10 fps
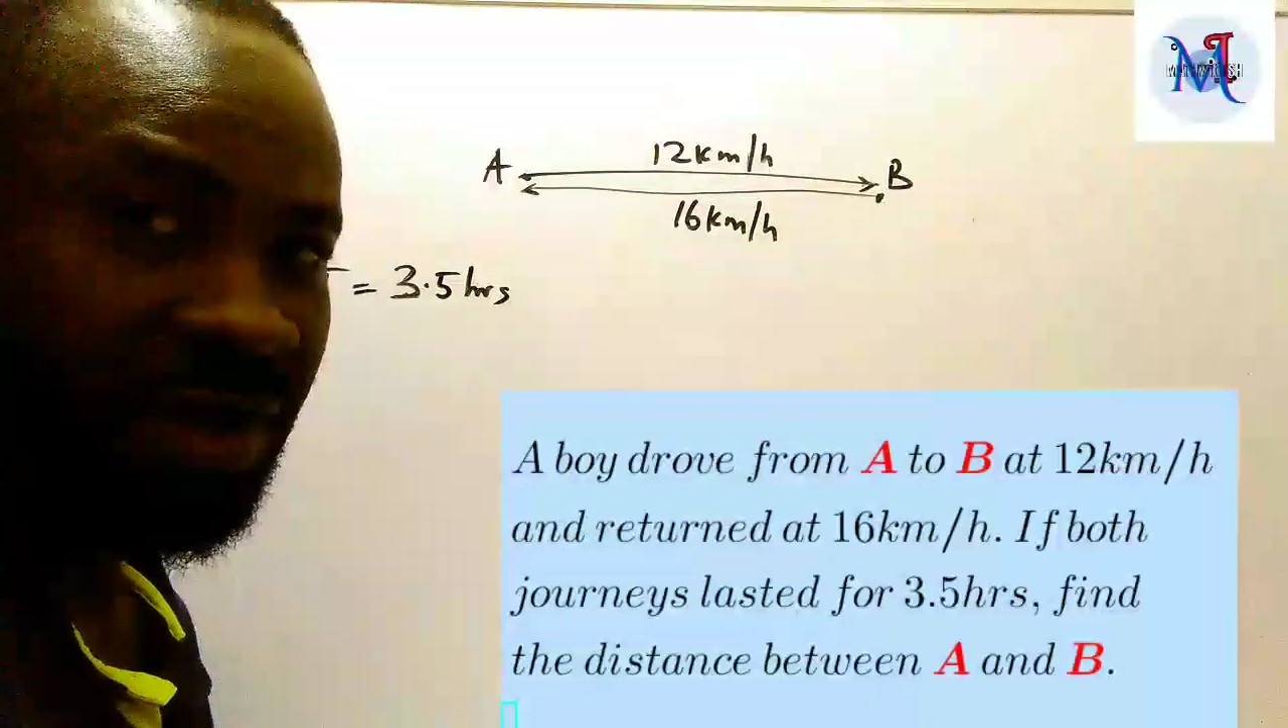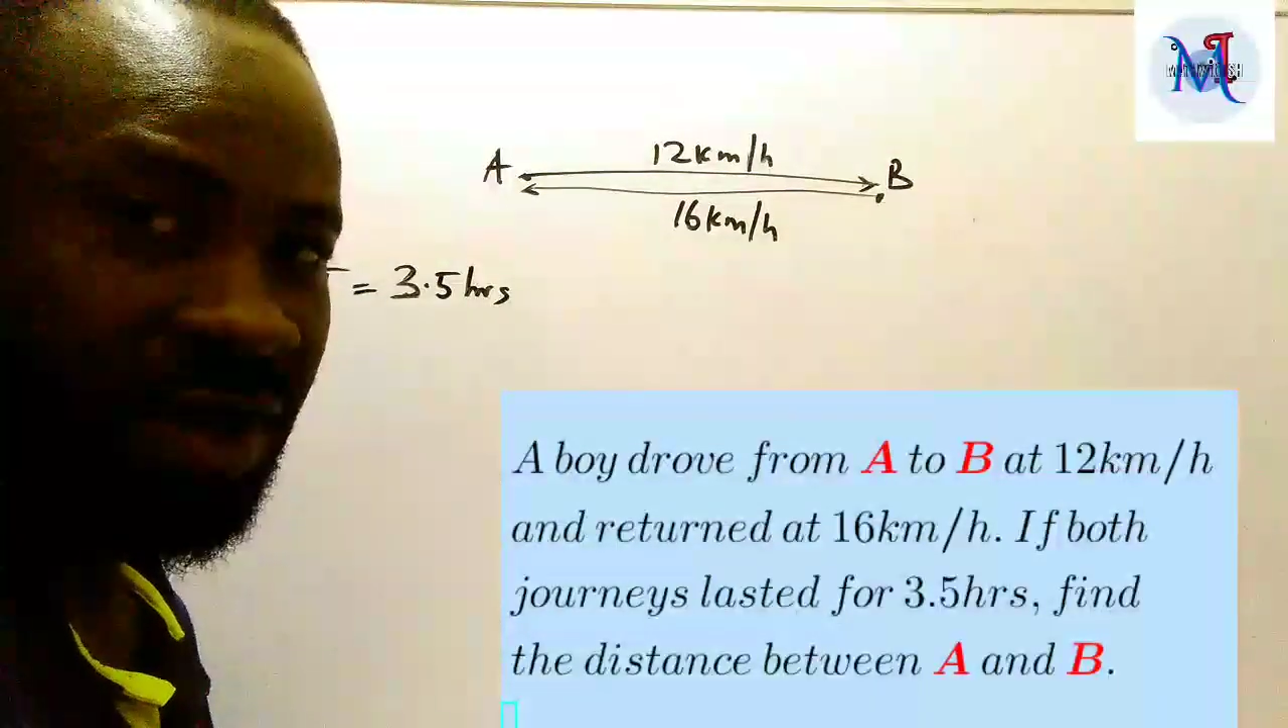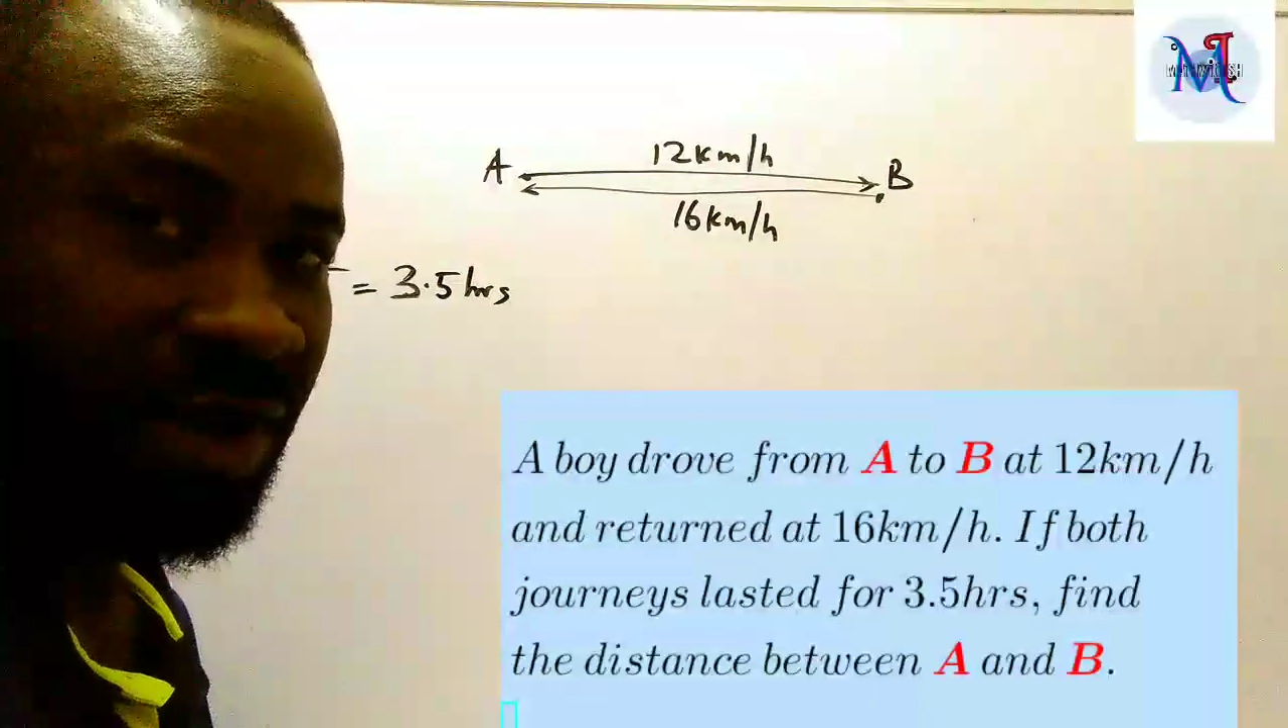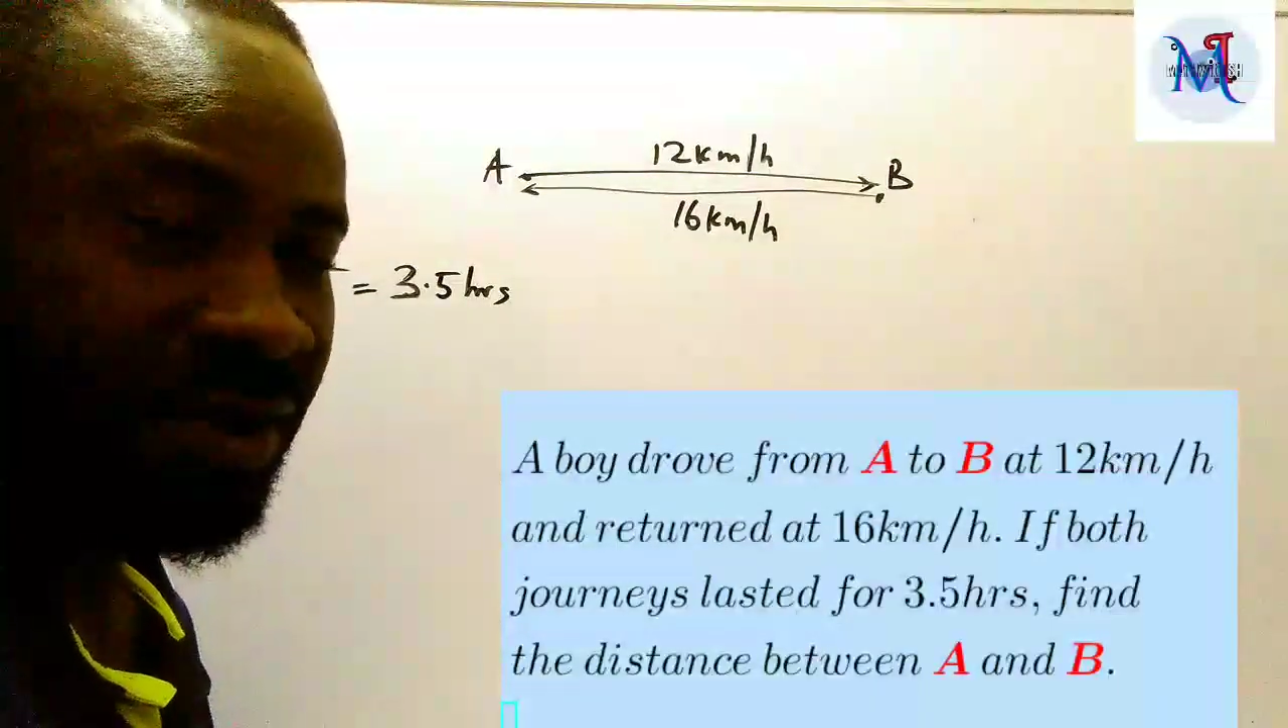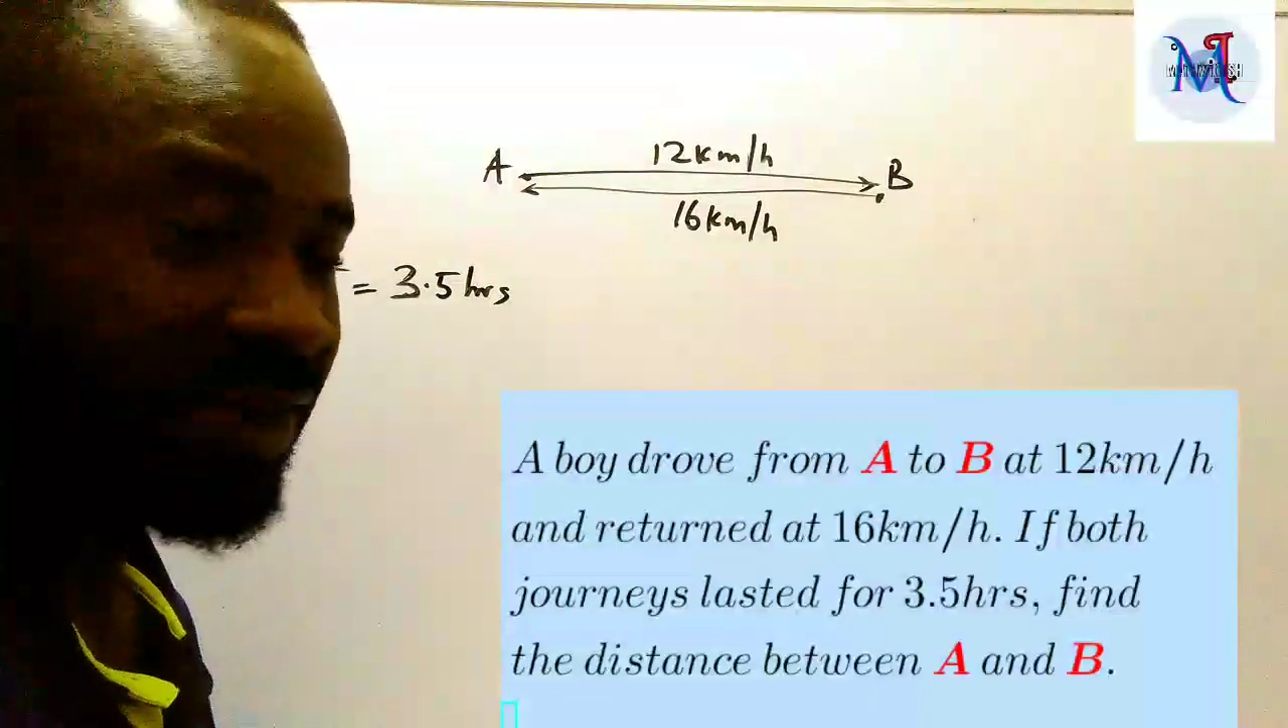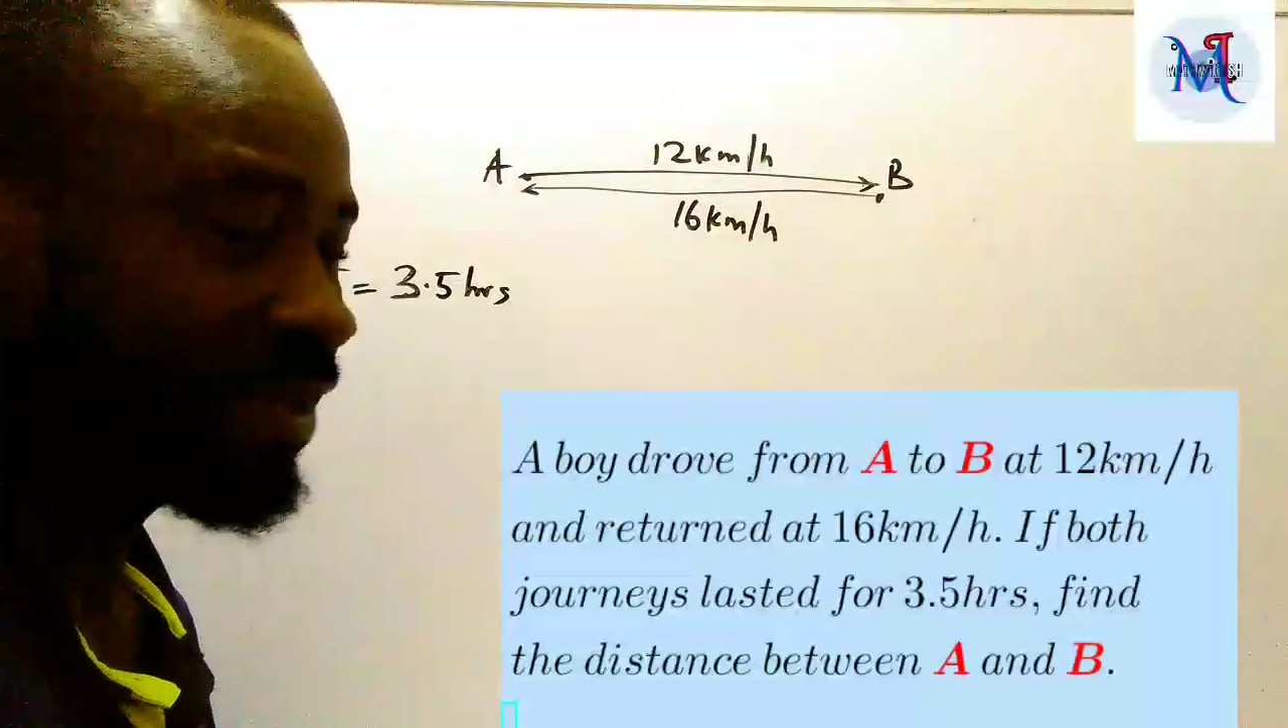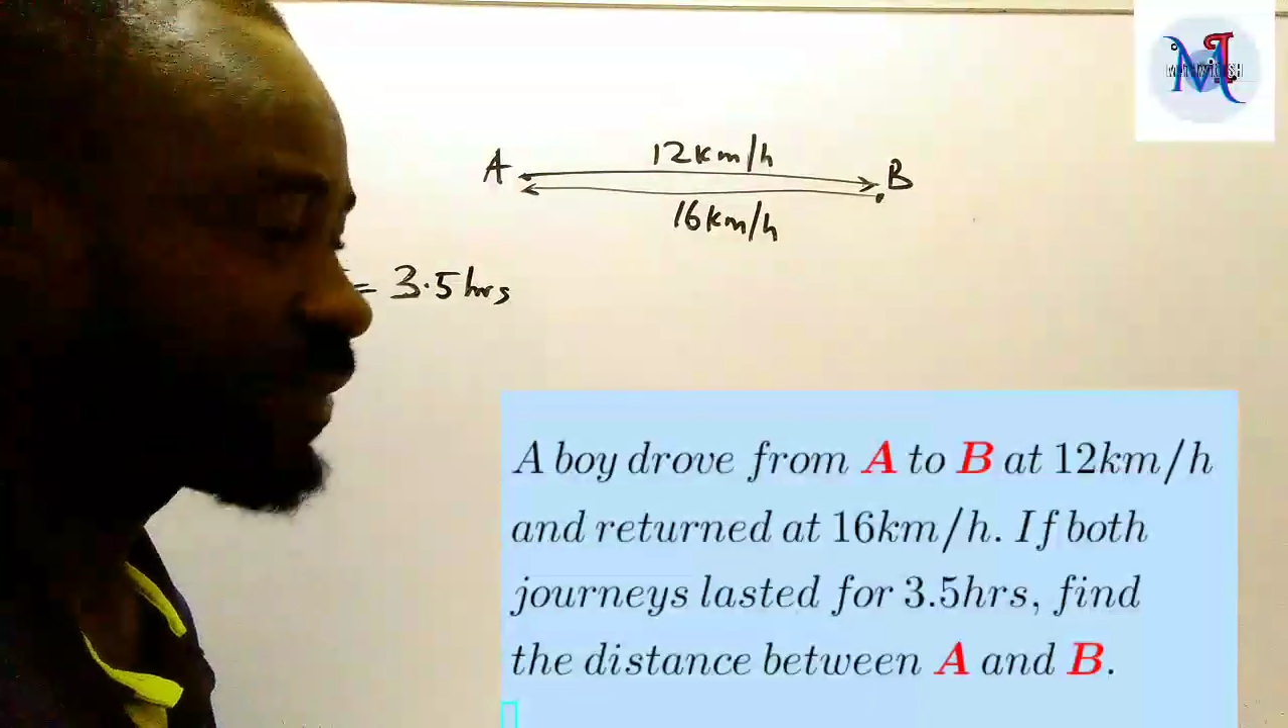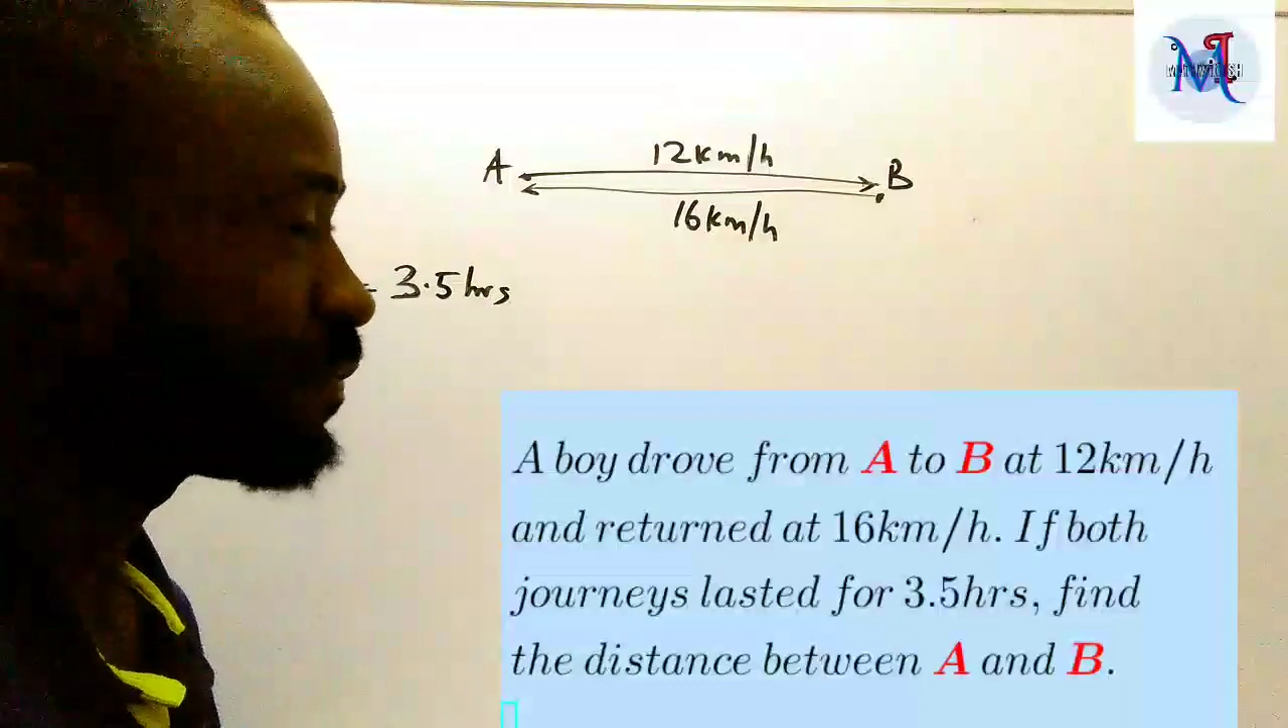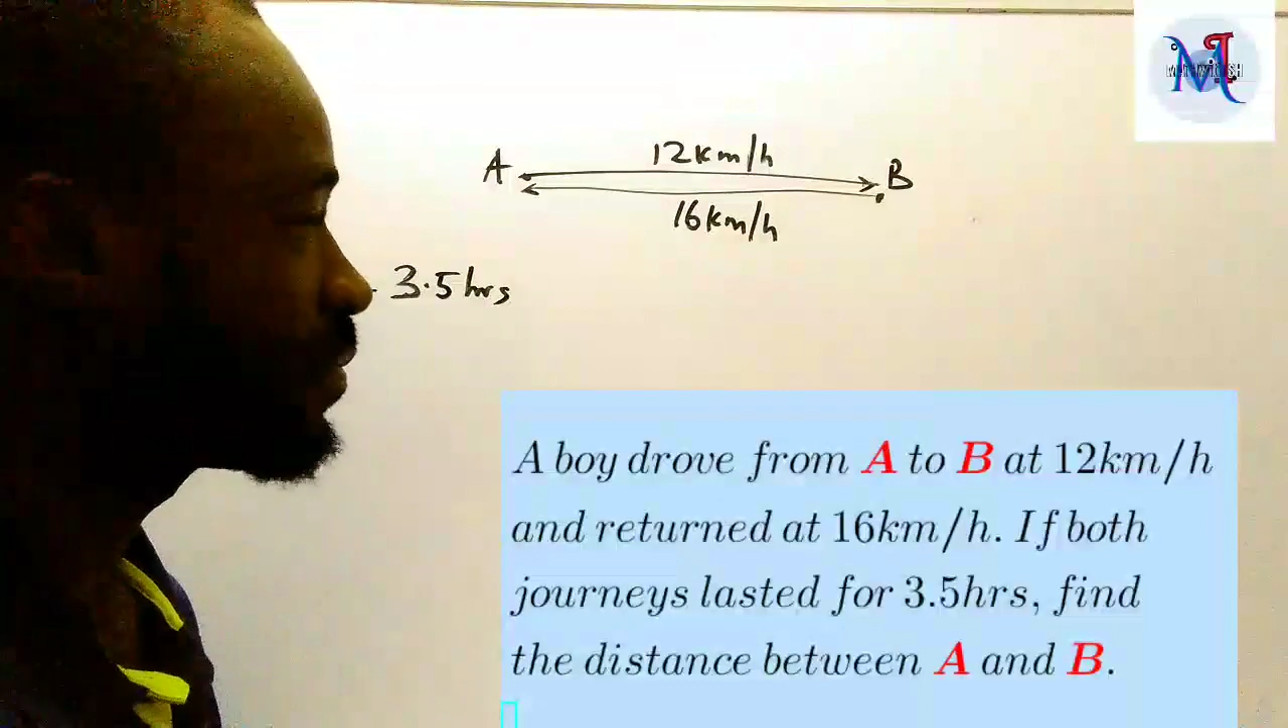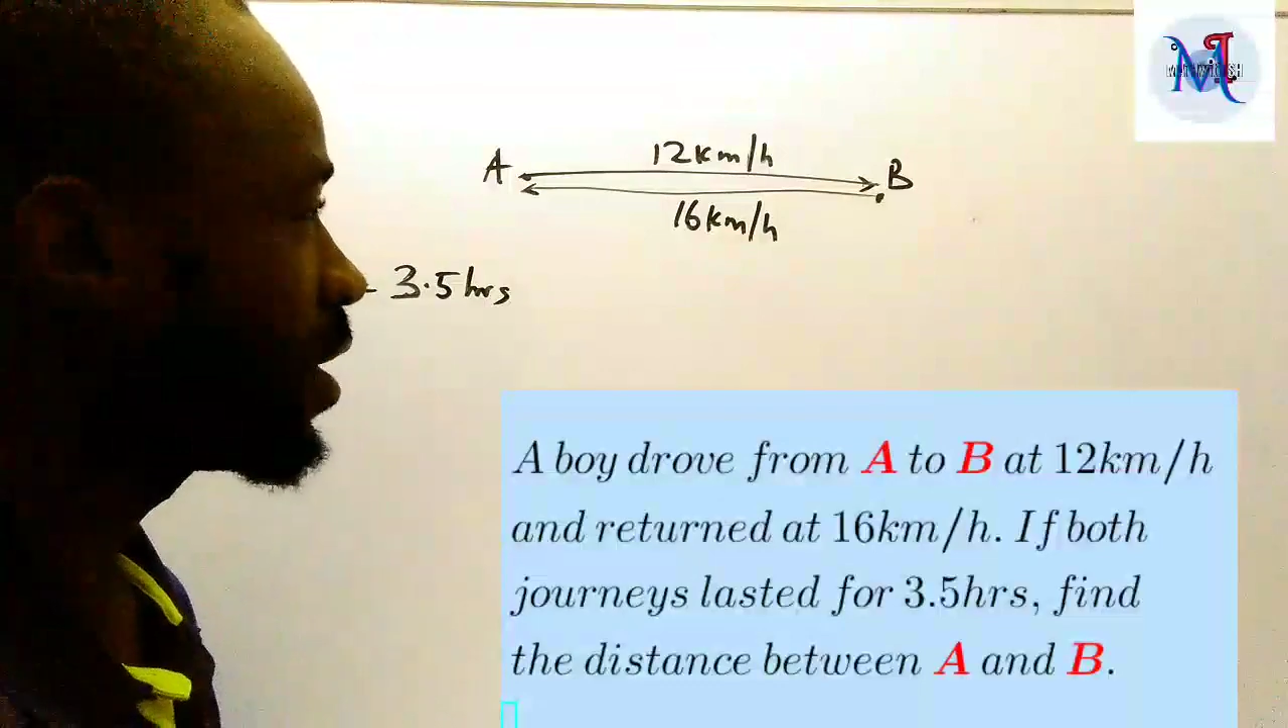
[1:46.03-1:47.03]

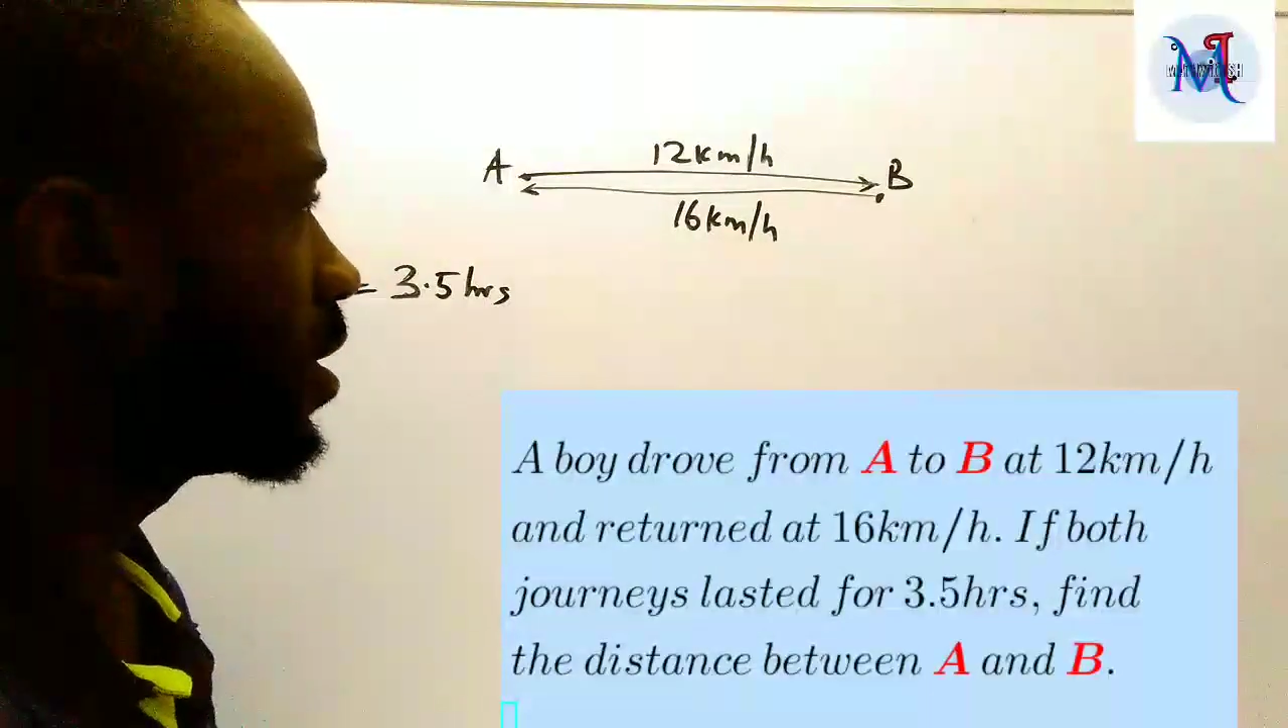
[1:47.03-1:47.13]
hours.